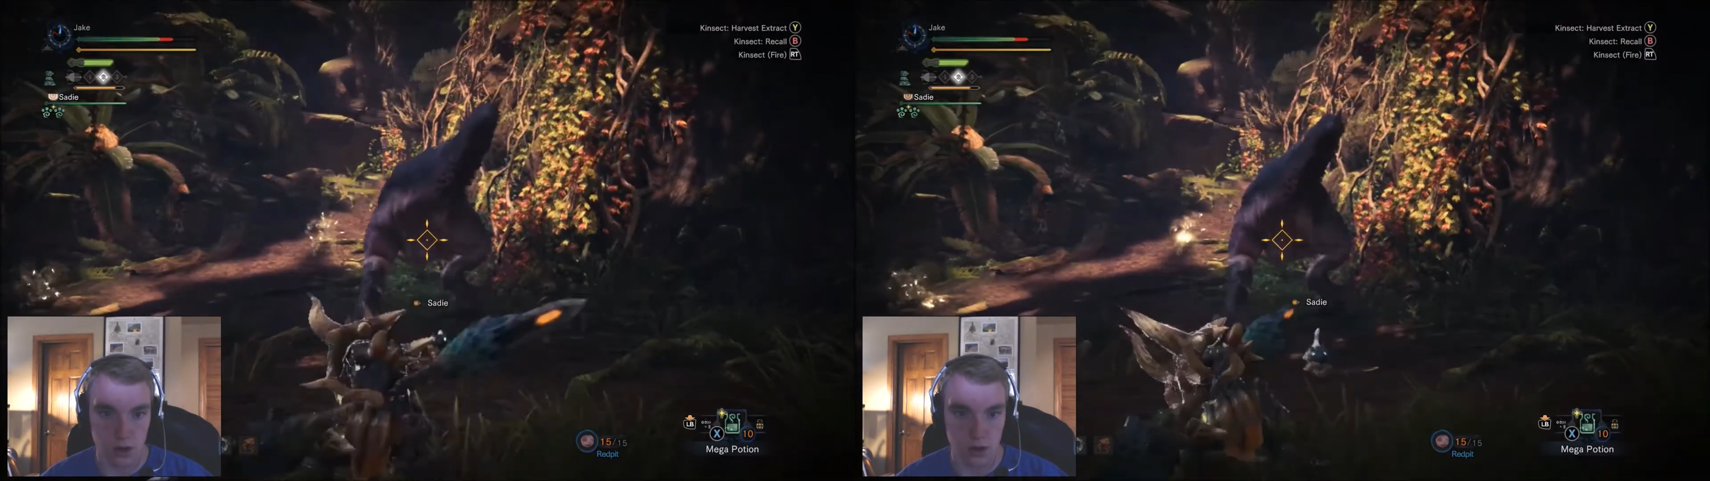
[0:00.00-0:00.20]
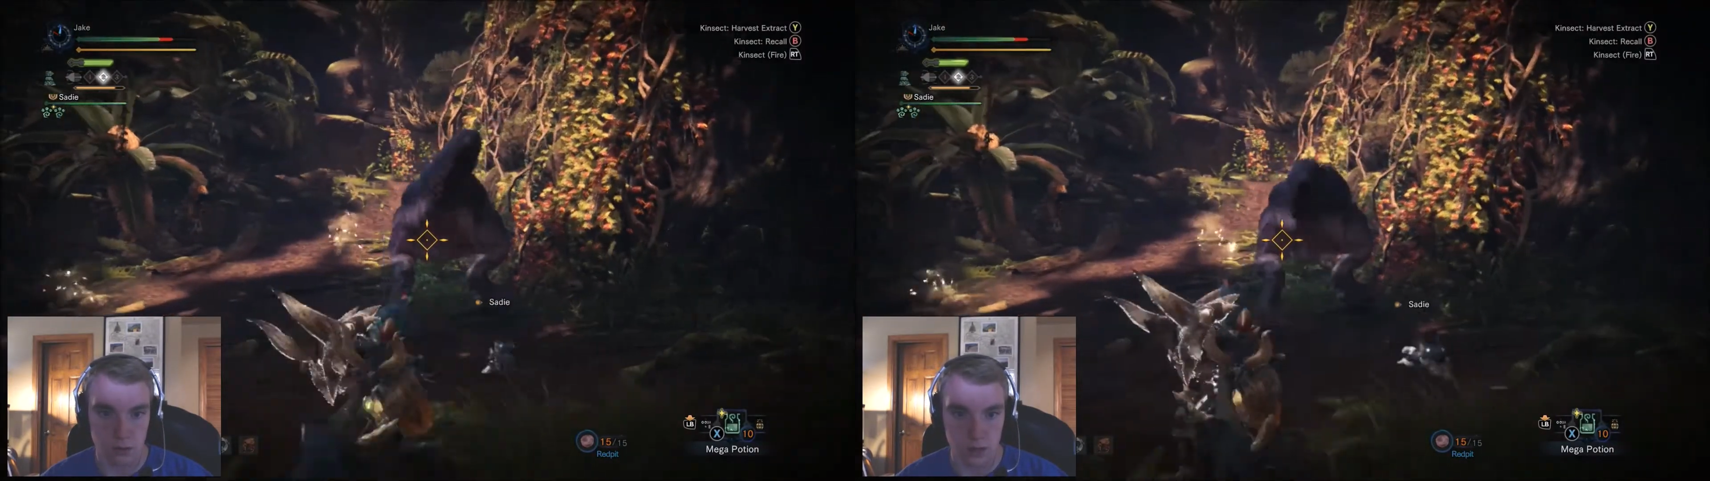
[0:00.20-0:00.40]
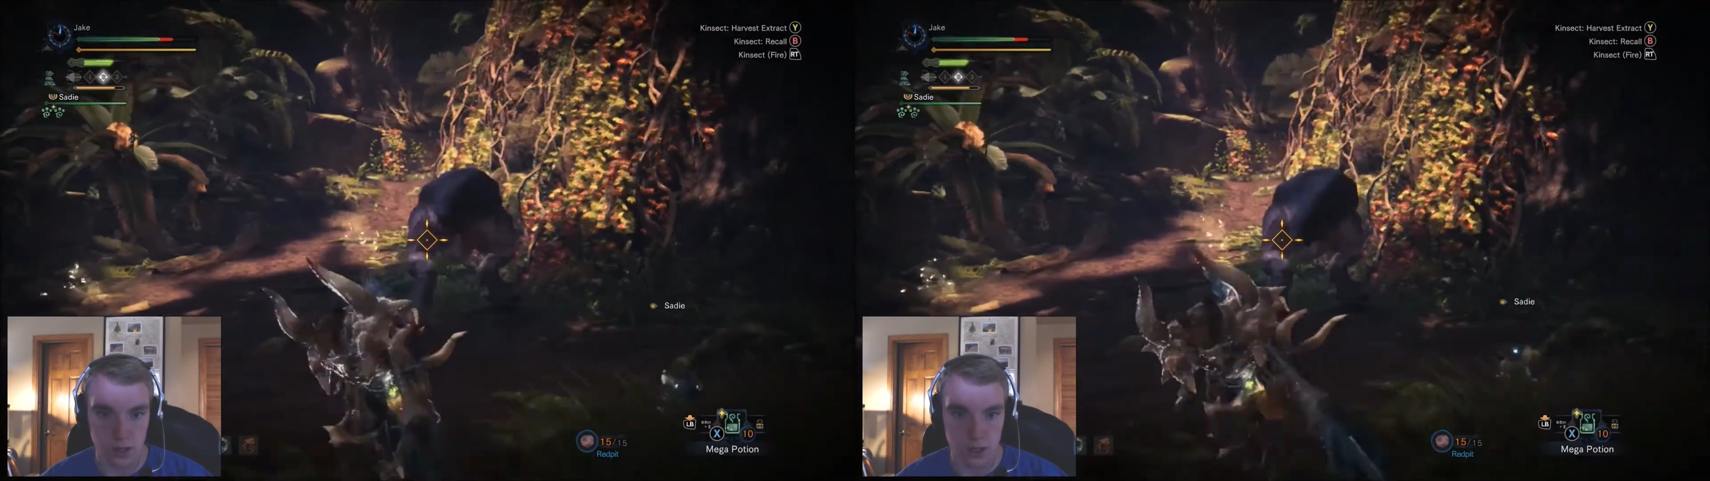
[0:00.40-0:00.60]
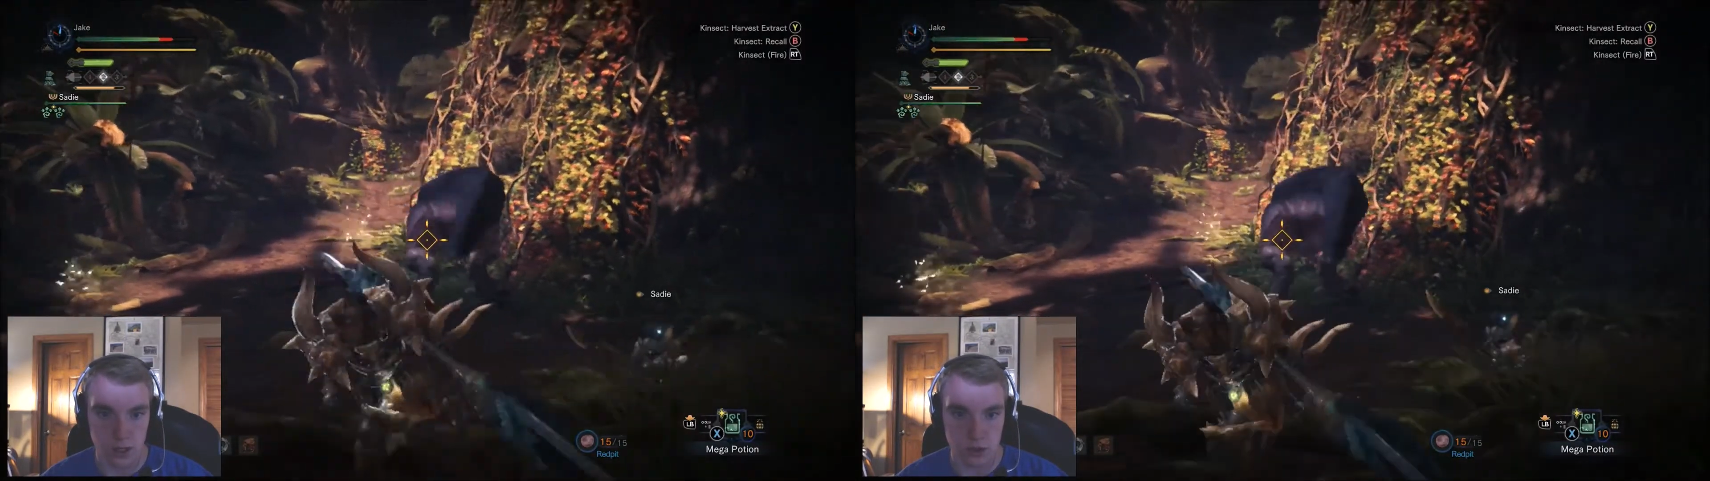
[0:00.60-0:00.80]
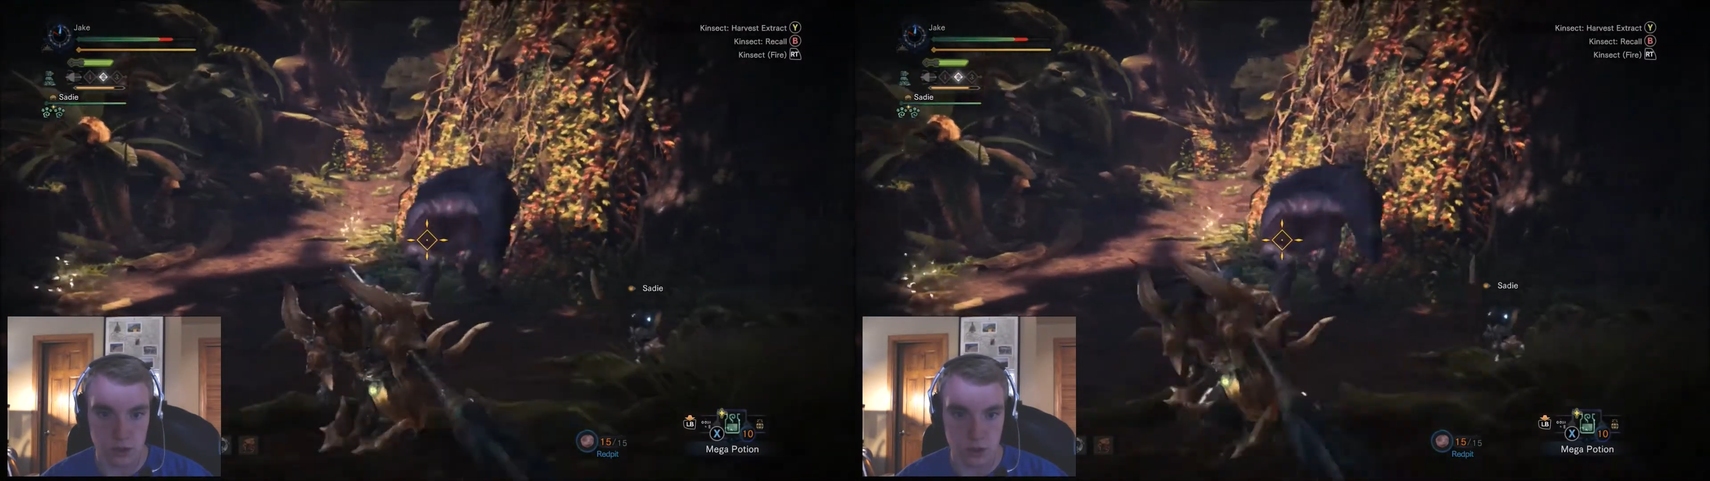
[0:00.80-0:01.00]
I really
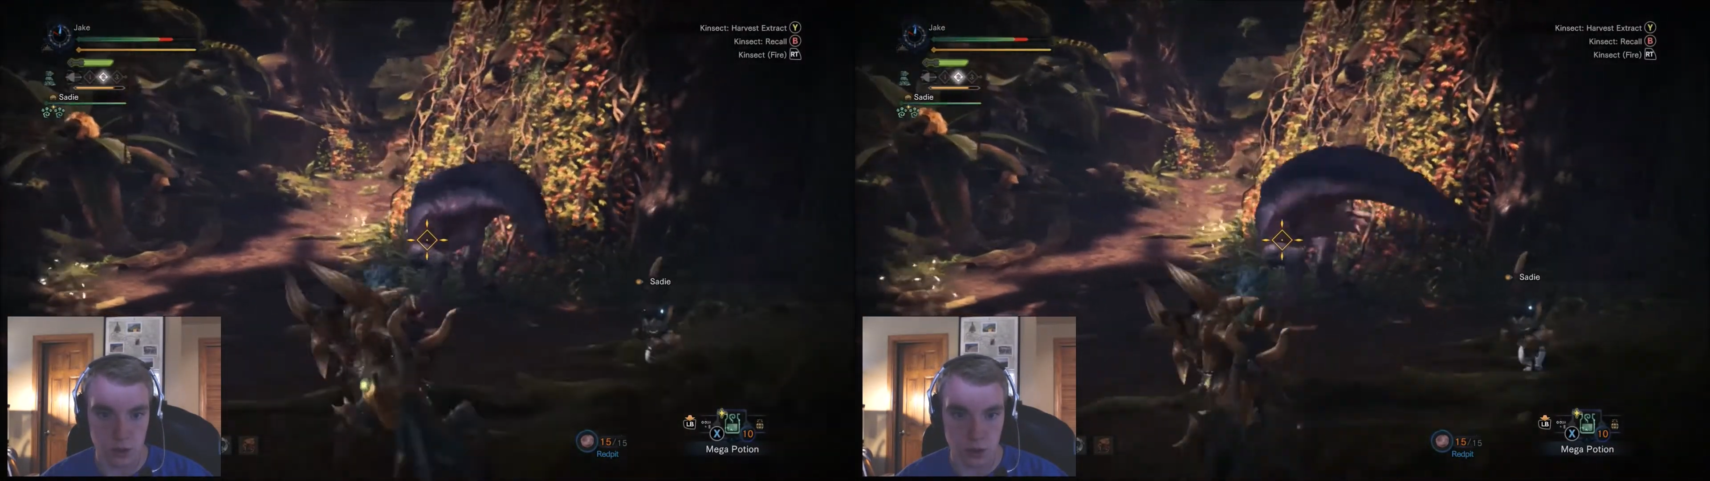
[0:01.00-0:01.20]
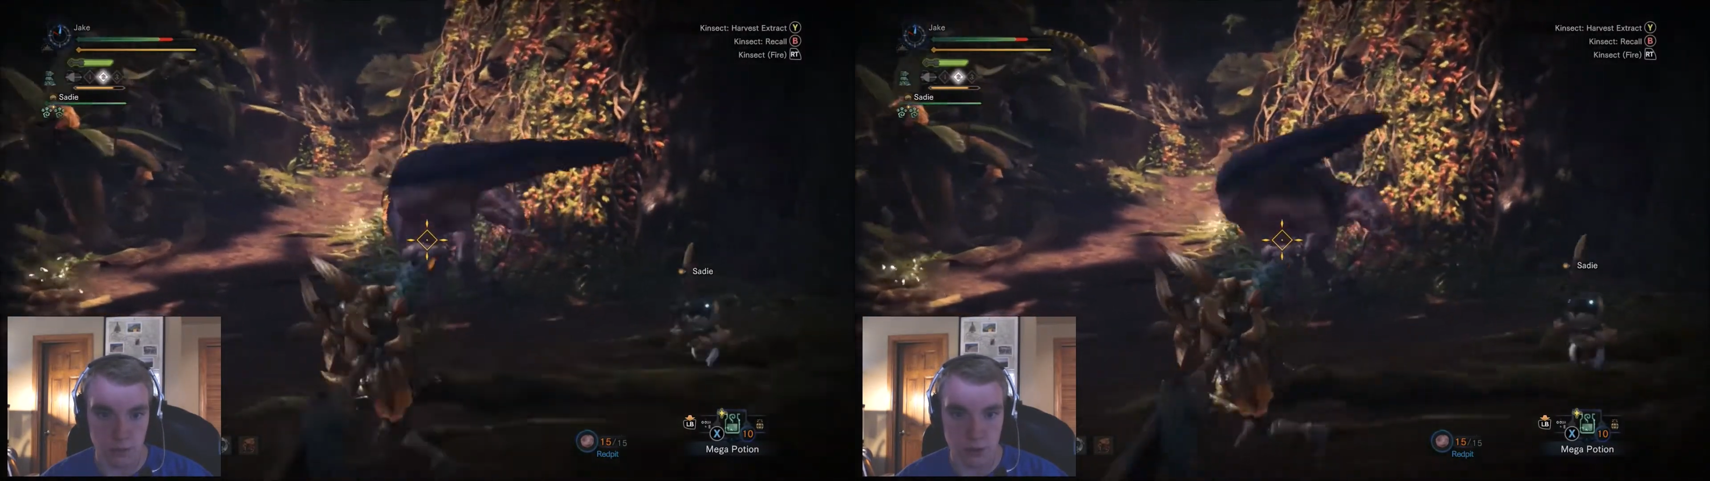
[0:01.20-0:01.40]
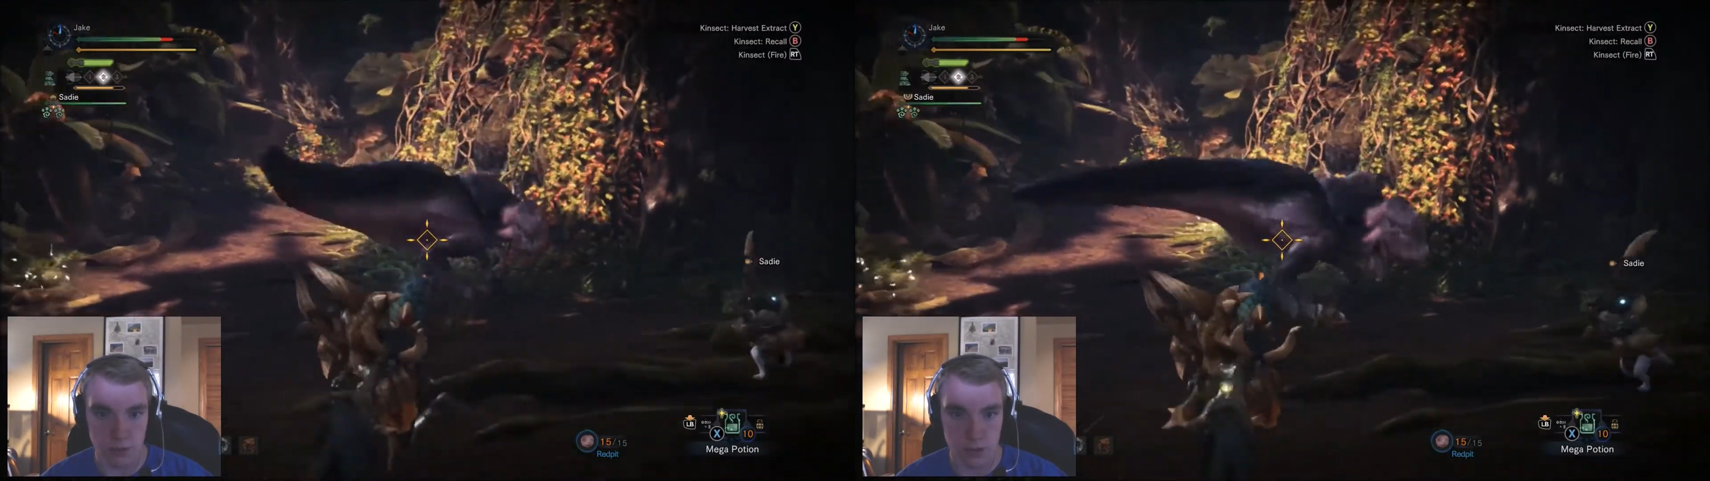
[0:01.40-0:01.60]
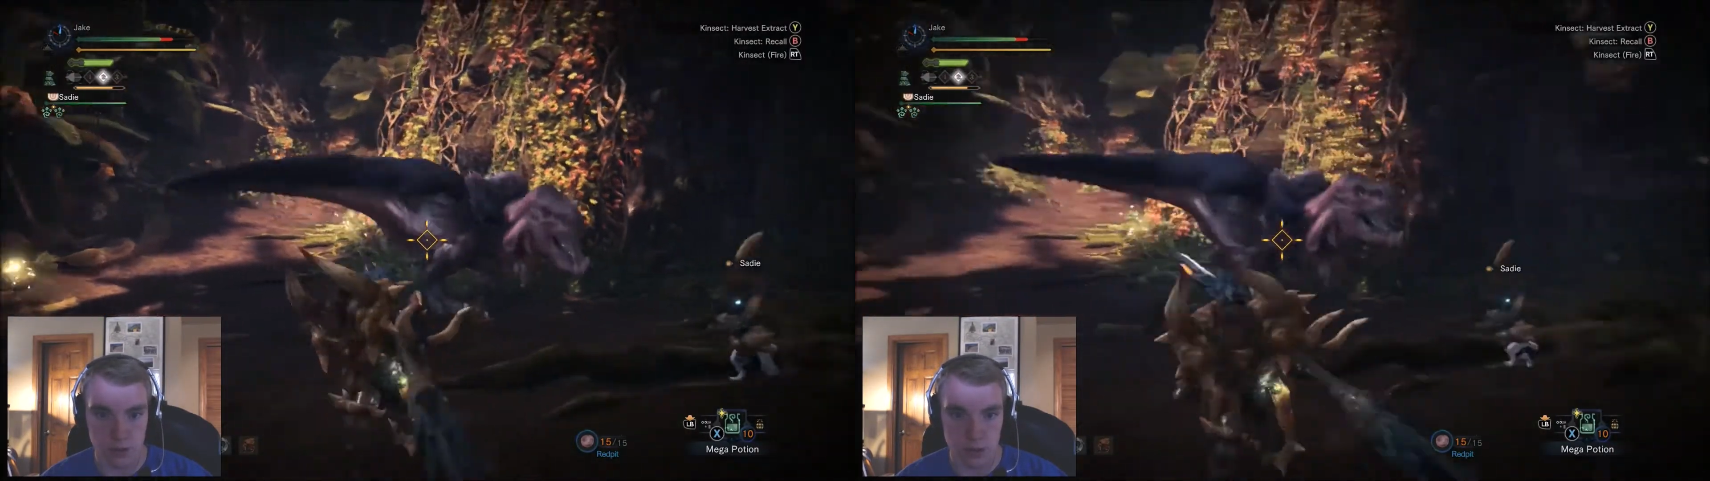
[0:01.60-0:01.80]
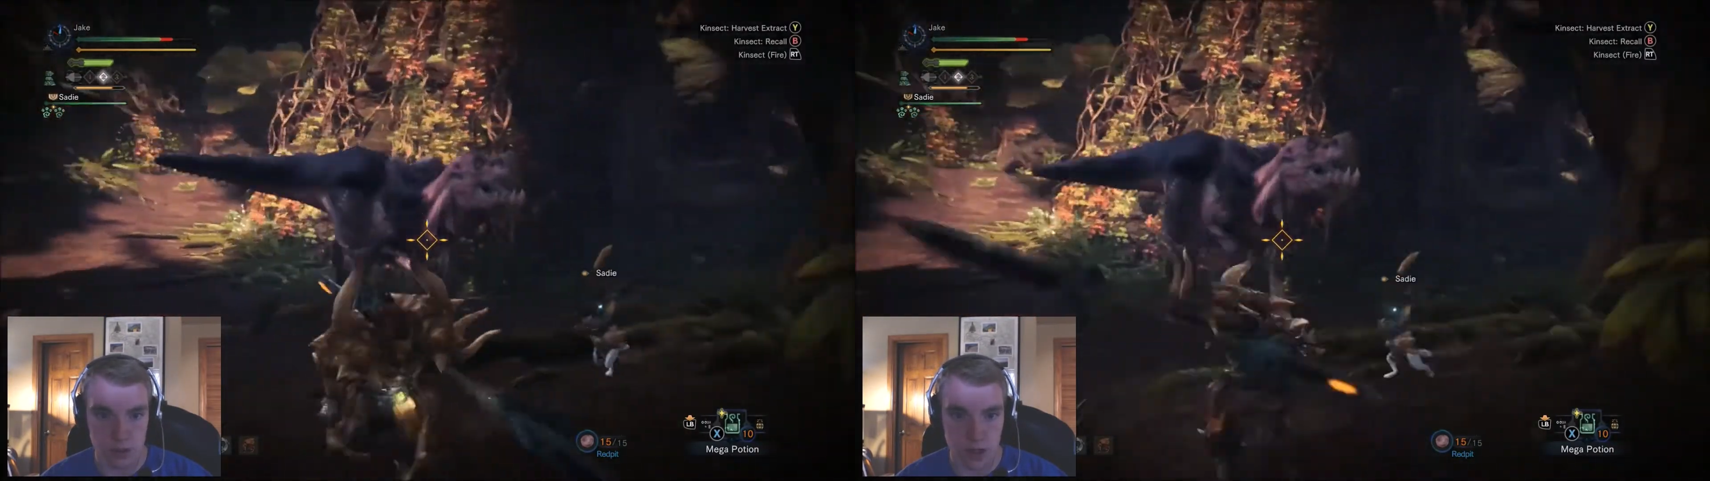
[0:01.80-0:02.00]
need you to look over here,
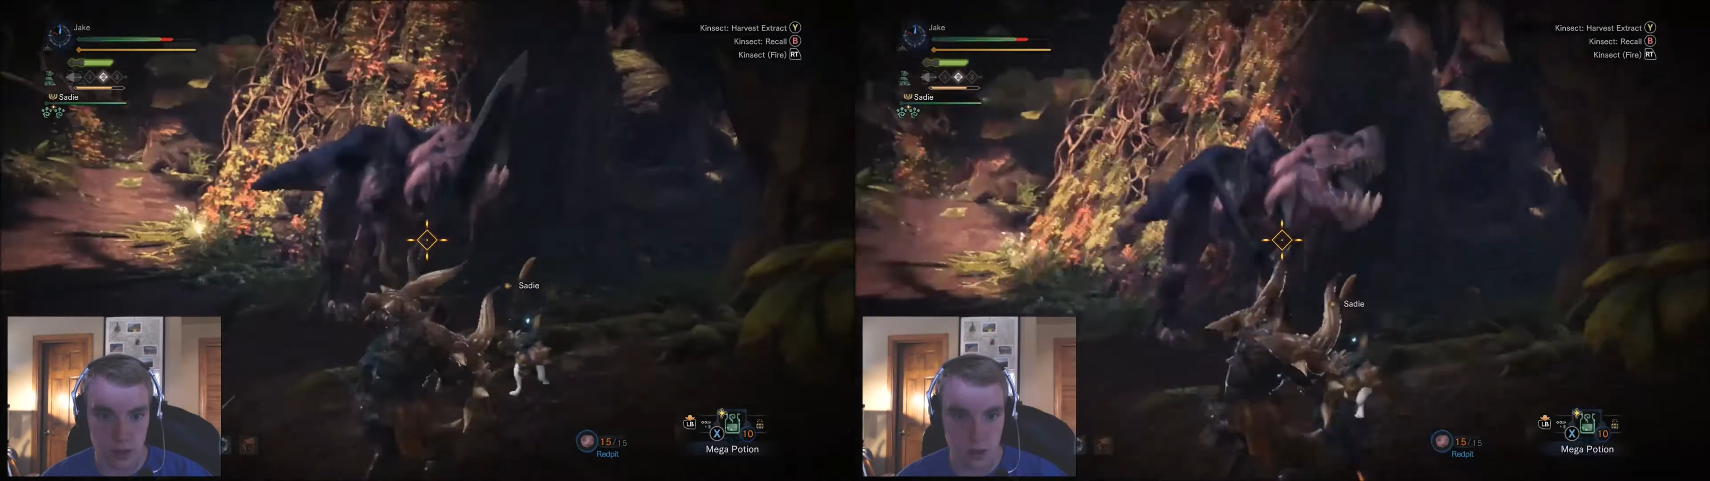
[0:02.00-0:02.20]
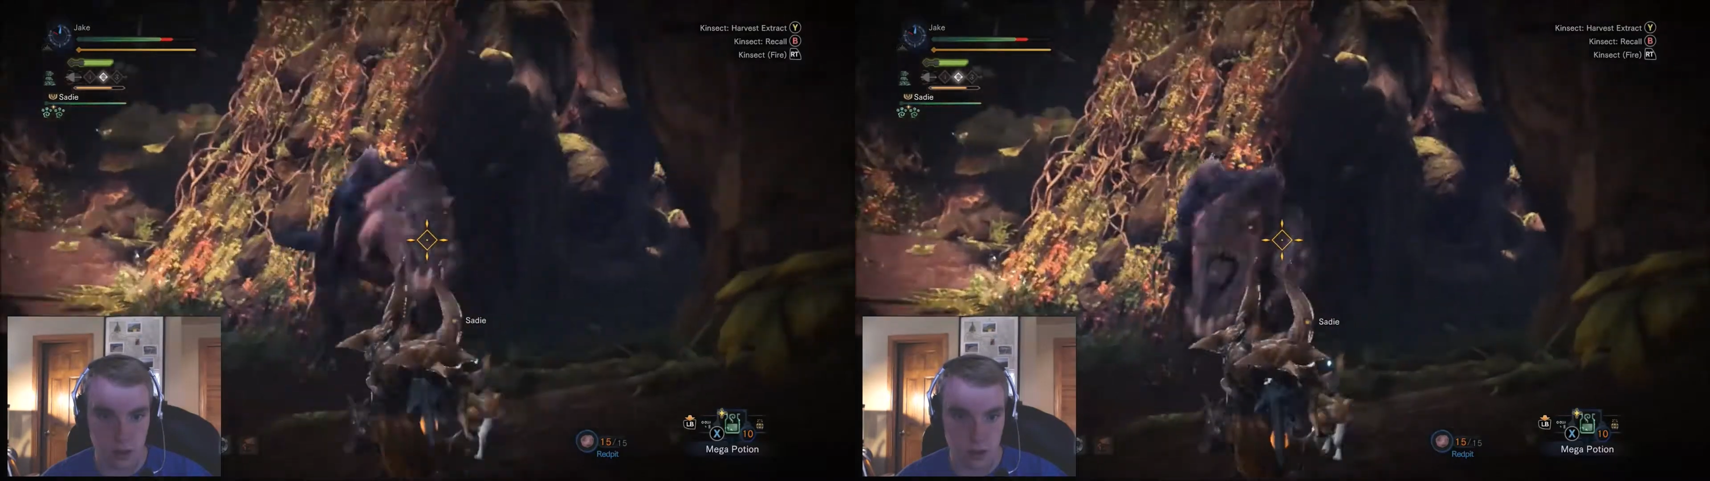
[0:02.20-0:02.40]
Mr. Anjanath.